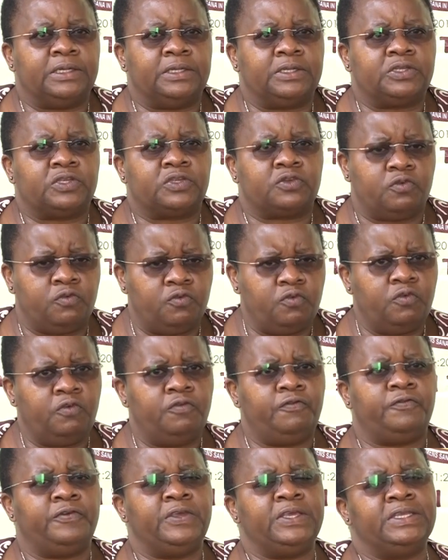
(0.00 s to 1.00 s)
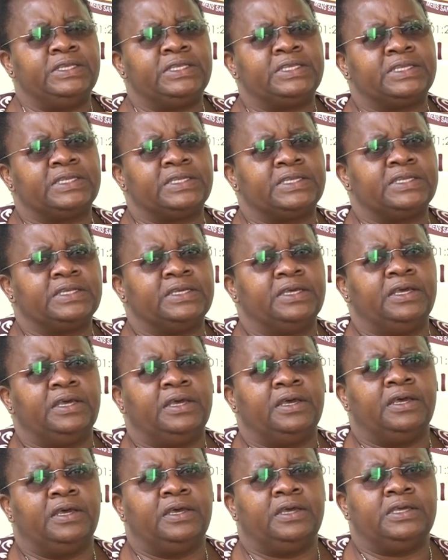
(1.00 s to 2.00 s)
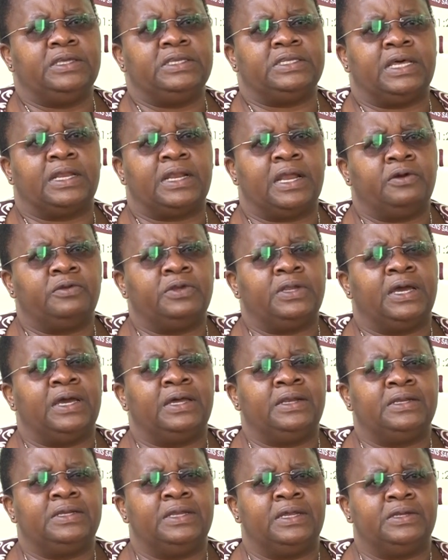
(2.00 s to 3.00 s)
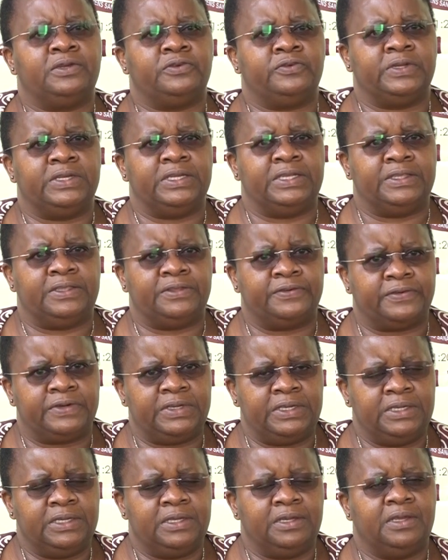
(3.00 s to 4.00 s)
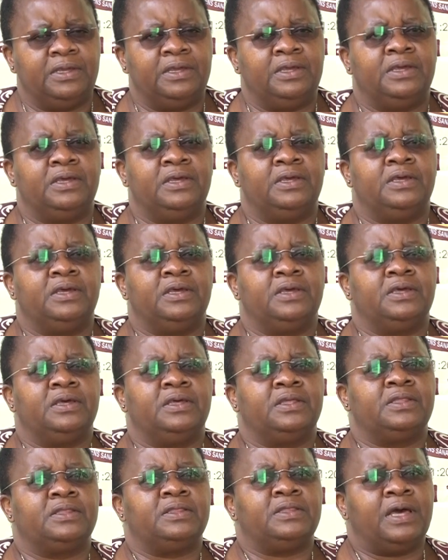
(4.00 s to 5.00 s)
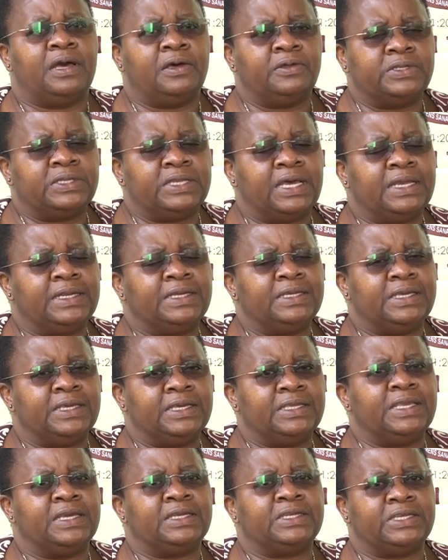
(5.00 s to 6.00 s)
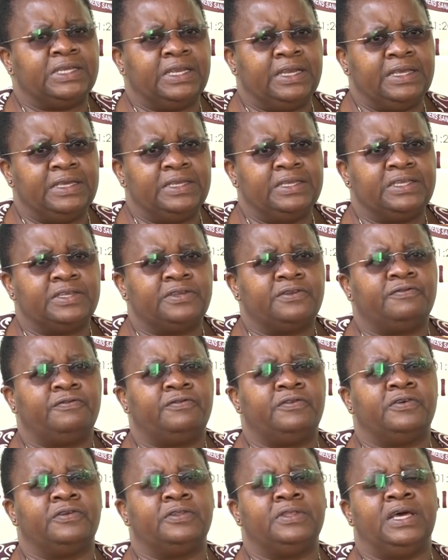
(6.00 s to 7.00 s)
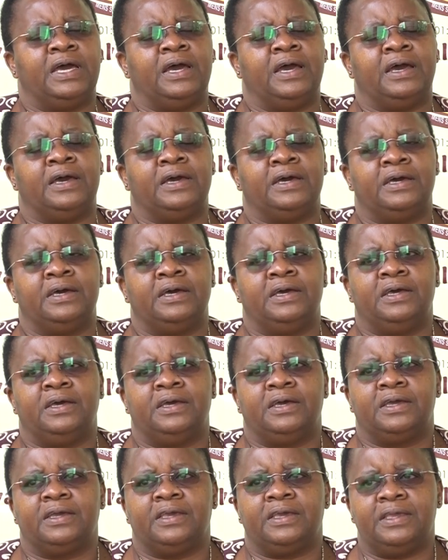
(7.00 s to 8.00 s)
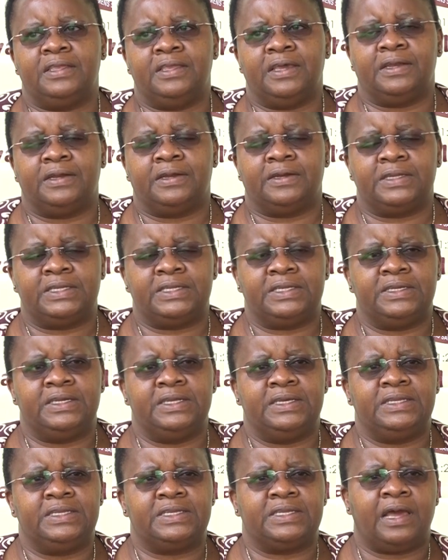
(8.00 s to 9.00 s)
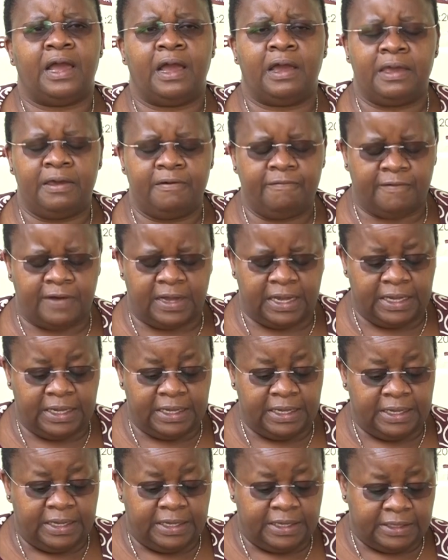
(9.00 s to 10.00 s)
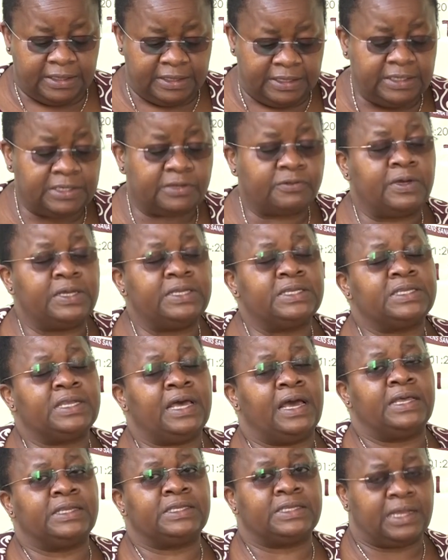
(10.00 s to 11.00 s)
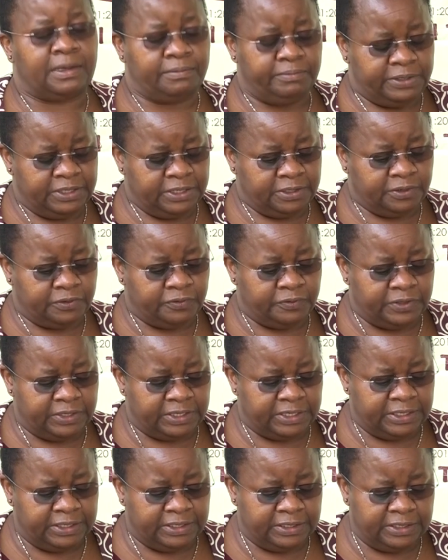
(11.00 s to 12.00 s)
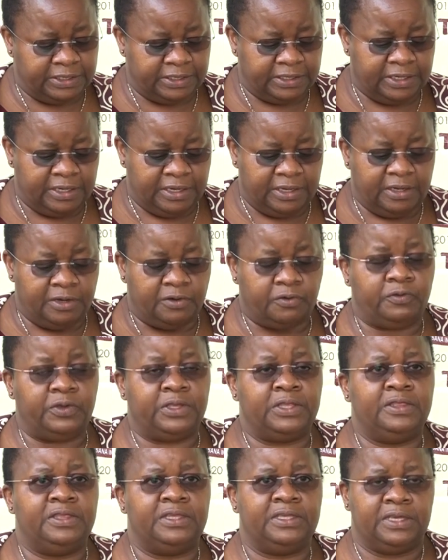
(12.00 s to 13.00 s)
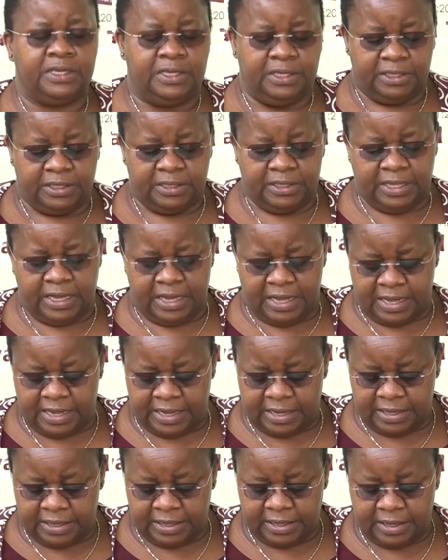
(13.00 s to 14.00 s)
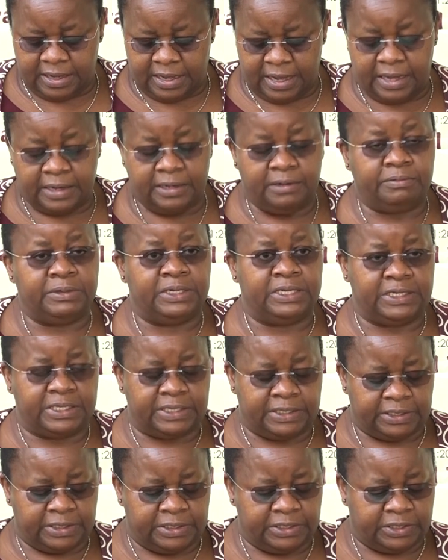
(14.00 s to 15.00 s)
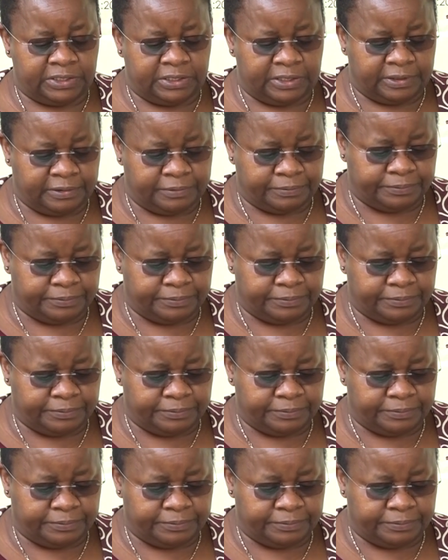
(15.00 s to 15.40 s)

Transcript: school fees is around 123,000 Kenya shillings for the Kenyan residents. However, these ones are subject to change with the administration.